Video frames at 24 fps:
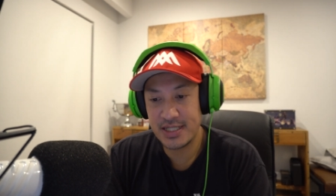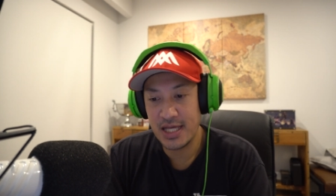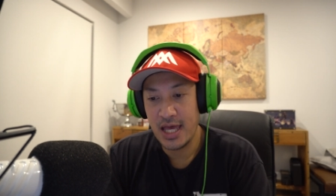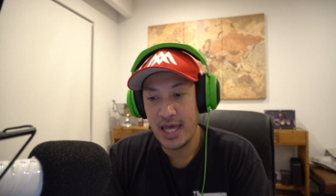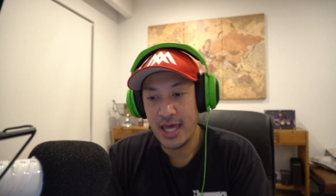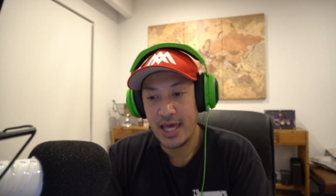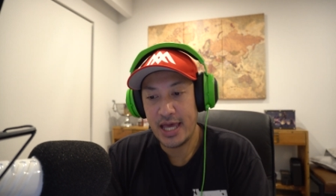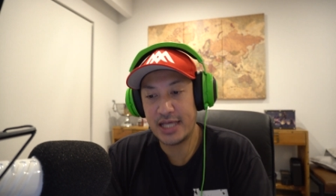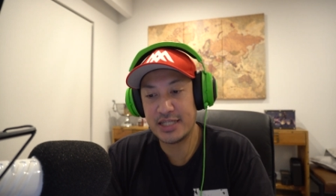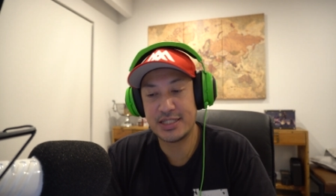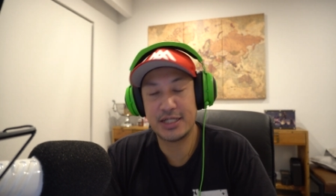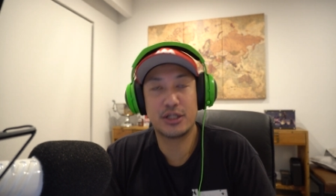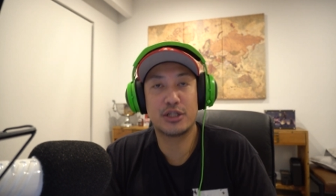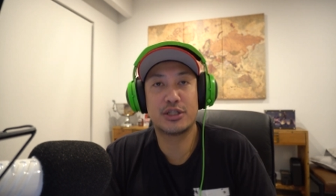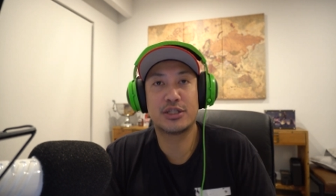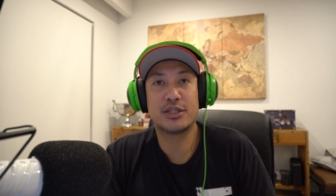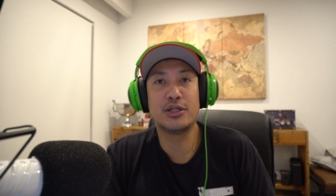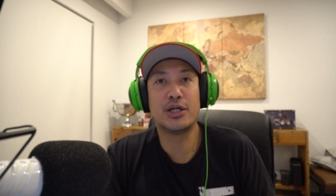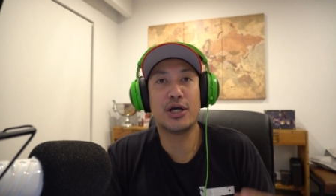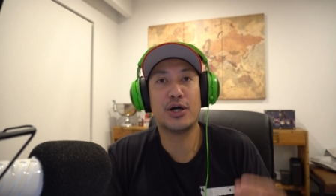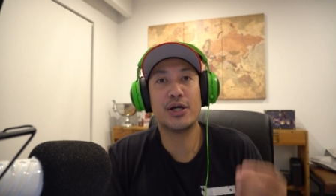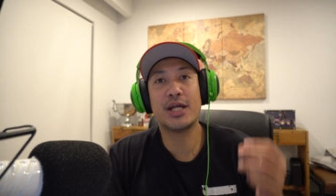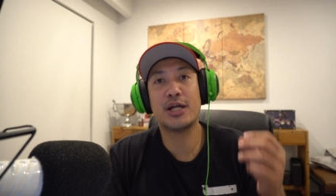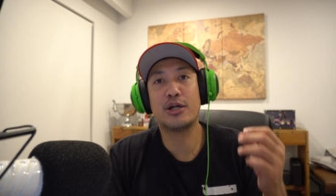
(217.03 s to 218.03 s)
Is it
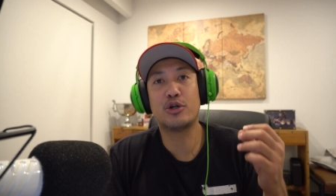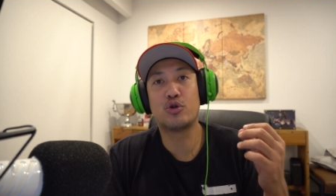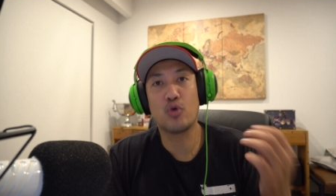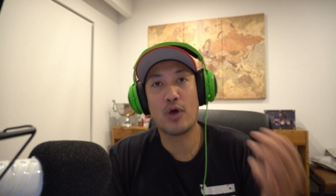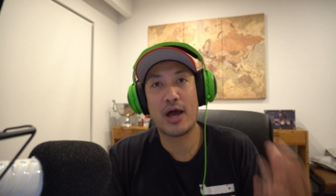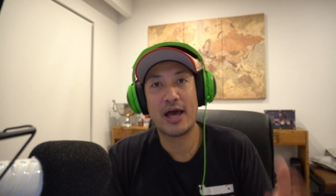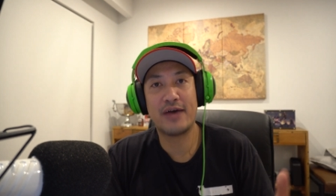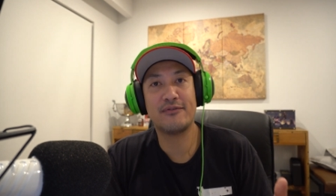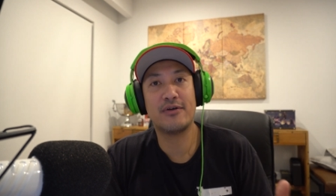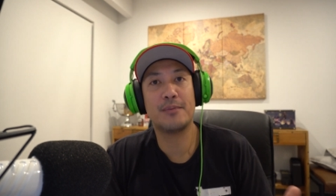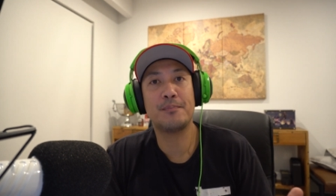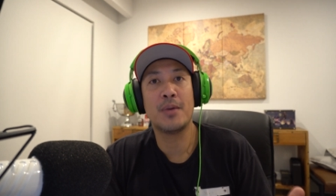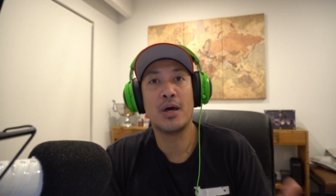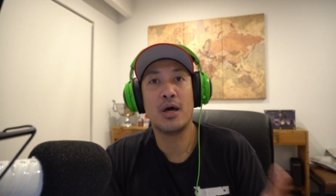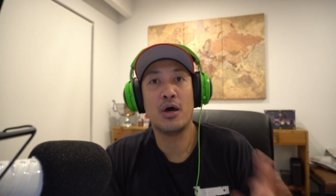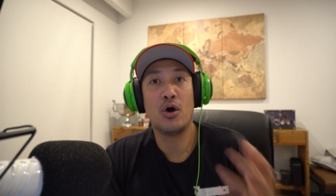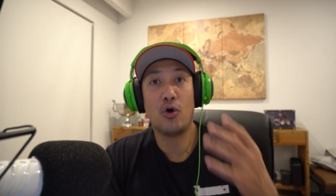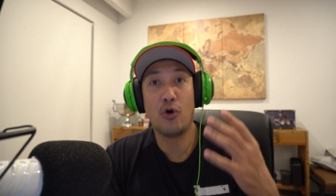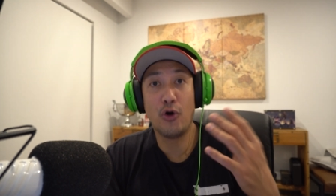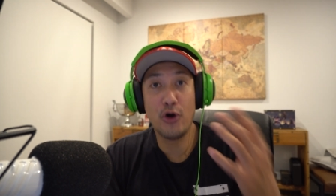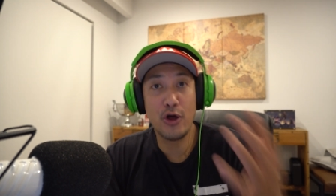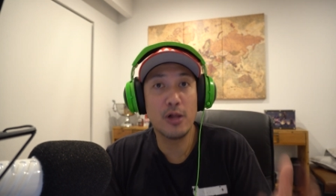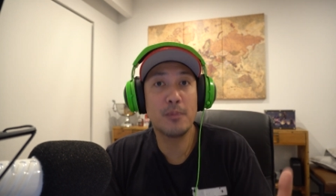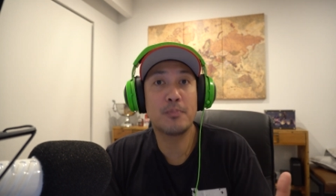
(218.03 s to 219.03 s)
going to drive up
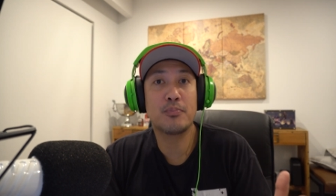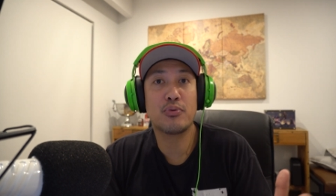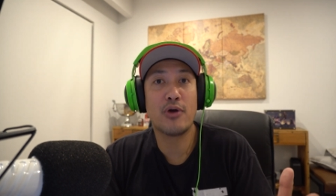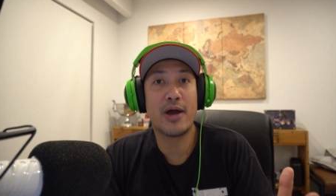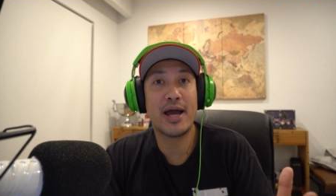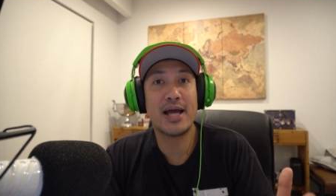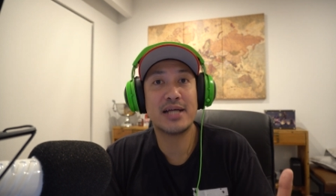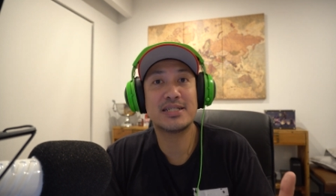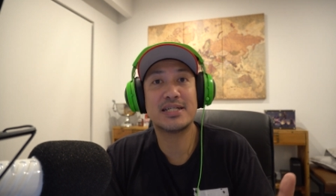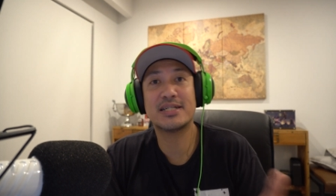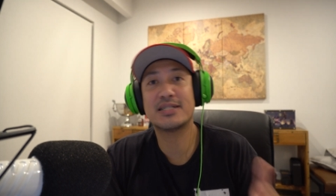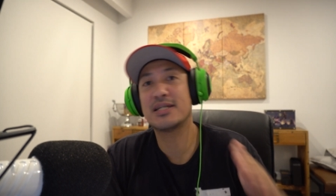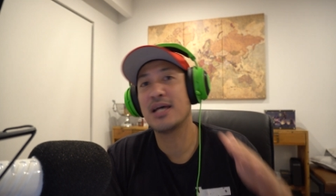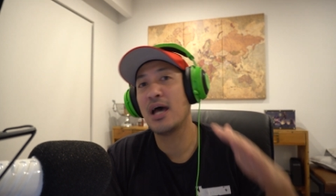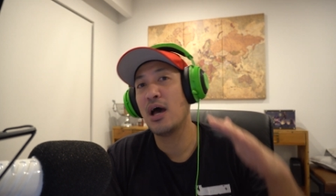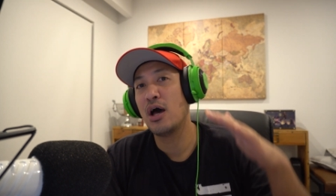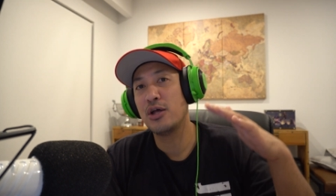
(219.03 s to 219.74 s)
oil prices?